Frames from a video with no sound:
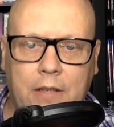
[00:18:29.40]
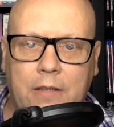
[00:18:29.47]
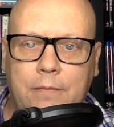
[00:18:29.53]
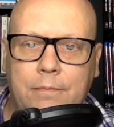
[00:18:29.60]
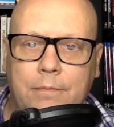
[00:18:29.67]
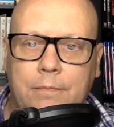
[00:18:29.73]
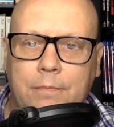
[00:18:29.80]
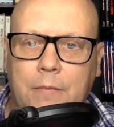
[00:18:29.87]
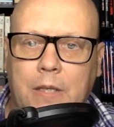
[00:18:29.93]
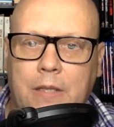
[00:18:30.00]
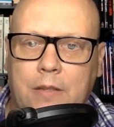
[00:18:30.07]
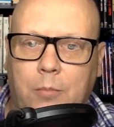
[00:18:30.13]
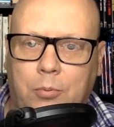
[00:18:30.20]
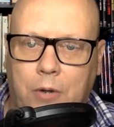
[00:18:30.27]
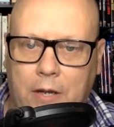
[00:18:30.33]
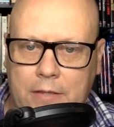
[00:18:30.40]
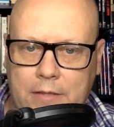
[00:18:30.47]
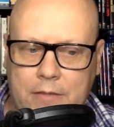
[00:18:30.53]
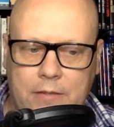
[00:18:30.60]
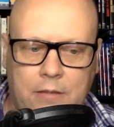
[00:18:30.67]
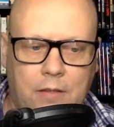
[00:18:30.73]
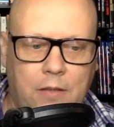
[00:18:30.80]
could get the
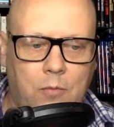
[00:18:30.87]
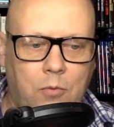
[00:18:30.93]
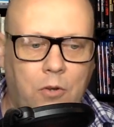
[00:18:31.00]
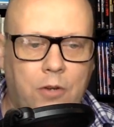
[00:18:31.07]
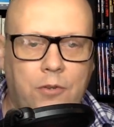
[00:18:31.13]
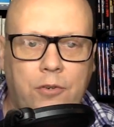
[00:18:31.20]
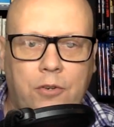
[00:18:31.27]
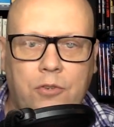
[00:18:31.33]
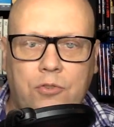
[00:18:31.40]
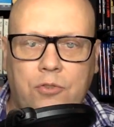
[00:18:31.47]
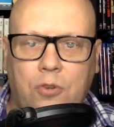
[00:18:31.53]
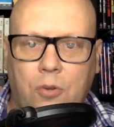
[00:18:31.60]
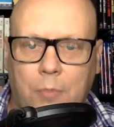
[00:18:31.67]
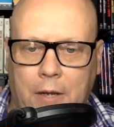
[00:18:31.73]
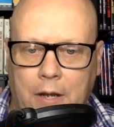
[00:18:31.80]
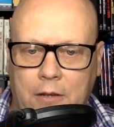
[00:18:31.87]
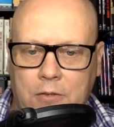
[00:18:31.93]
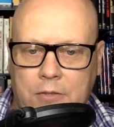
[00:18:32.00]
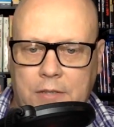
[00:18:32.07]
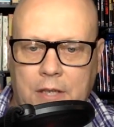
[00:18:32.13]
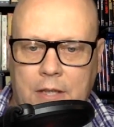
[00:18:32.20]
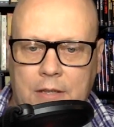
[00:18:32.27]
prices a little more under control, but I
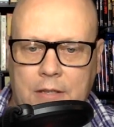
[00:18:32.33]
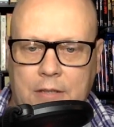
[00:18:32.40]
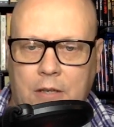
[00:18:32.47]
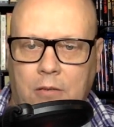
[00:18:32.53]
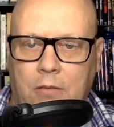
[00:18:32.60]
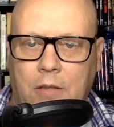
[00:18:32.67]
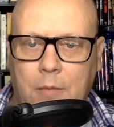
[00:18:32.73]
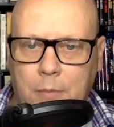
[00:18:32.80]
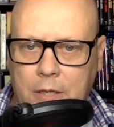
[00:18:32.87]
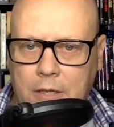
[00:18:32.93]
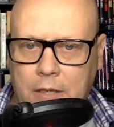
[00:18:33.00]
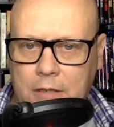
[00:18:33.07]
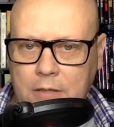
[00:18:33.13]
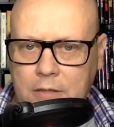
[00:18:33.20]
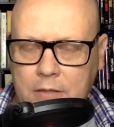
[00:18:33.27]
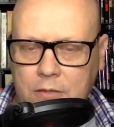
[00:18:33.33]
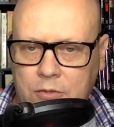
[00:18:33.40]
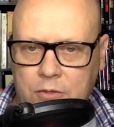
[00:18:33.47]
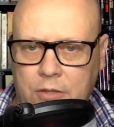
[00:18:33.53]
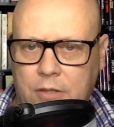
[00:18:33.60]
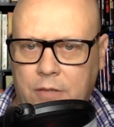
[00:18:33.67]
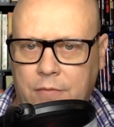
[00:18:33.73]
understand that they're limited
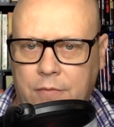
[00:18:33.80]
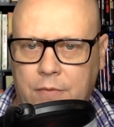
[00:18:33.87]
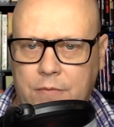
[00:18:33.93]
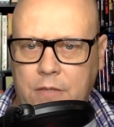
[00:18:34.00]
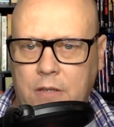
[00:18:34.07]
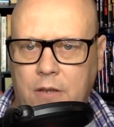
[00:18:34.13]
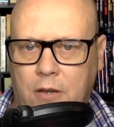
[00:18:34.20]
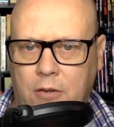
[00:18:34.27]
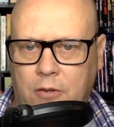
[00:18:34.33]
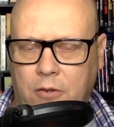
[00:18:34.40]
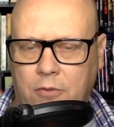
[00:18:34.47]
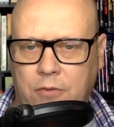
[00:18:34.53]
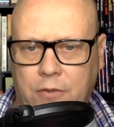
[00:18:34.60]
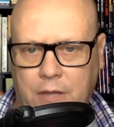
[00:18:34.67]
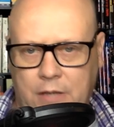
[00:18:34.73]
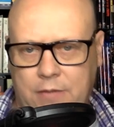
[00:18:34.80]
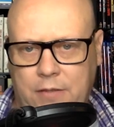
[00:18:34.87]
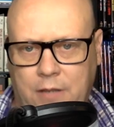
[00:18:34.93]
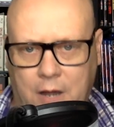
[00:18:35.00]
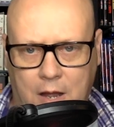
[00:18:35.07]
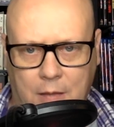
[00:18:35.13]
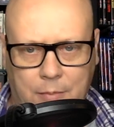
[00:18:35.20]
usually to 1,500 or
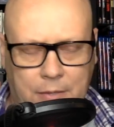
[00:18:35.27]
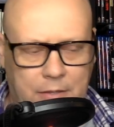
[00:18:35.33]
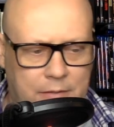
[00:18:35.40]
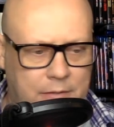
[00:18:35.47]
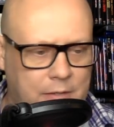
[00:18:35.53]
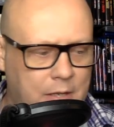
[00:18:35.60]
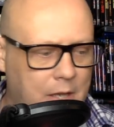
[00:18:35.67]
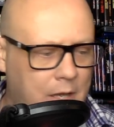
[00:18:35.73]
2,000 copies,